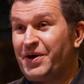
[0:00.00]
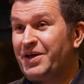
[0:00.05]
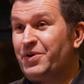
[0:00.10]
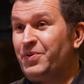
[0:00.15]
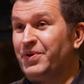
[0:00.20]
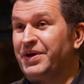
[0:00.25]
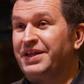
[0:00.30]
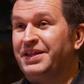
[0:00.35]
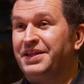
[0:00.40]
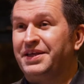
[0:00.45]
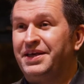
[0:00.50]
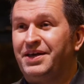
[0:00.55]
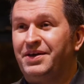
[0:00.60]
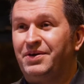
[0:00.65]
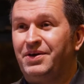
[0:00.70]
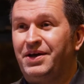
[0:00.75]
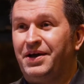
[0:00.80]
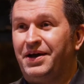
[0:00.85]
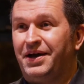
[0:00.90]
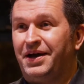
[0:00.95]

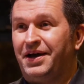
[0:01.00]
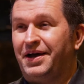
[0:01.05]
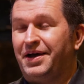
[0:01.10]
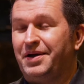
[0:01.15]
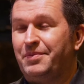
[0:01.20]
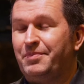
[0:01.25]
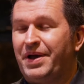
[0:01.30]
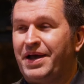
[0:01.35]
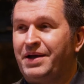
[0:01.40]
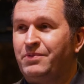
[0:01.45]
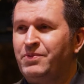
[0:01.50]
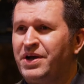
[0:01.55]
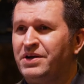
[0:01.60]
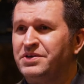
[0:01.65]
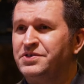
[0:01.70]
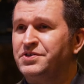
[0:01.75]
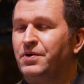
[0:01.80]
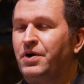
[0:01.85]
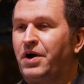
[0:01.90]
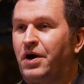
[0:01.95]
quickly, and we
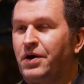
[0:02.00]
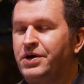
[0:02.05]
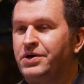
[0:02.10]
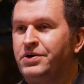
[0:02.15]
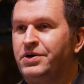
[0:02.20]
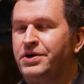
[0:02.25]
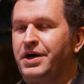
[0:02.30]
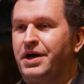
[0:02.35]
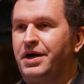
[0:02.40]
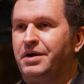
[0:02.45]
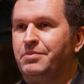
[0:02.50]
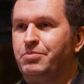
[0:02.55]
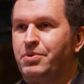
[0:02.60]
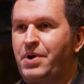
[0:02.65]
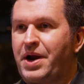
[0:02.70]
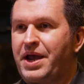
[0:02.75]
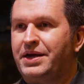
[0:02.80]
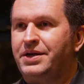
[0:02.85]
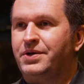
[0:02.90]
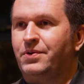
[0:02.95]
also garnered a
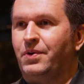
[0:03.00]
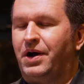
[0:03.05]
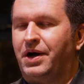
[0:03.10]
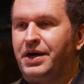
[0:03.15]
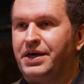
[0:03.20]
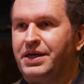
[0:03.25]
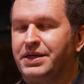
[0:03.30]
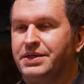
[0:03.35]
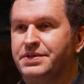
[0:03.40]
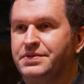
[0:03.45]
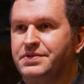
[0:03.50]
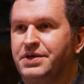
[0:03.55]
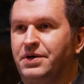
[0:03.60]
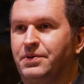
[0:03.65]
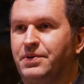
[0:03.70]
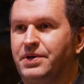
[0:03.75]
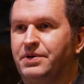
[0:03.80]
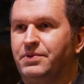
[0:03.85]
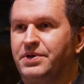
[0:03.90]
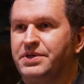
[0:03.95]
brand new audience,
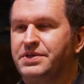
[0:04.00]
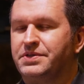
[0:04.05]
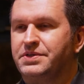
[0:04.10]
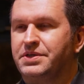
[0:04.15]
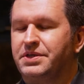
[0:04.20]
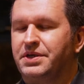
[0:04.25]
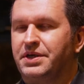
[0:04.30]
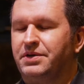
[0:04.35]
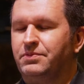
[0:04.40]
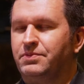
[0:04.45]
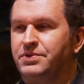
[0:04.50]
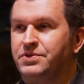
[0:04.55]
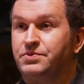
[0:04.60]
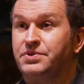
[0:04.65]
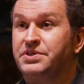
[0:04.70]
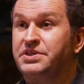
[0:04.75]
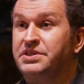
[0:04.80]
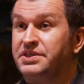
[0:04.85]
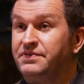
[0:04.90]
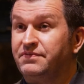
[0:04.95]
so it was
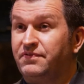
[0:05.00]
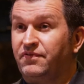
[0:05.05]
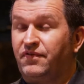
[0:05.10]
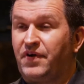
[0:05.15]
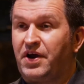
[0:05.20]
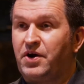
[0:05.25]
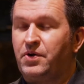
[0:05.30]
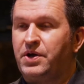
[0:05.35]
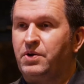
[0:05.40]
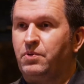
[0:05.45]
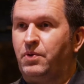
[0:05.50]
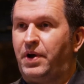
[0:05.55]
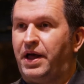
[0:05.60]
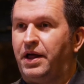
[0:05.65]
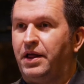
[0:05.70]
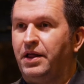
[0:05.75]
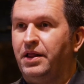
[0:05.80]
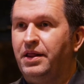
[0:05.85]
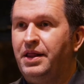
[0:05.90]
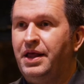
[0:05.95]
received very well,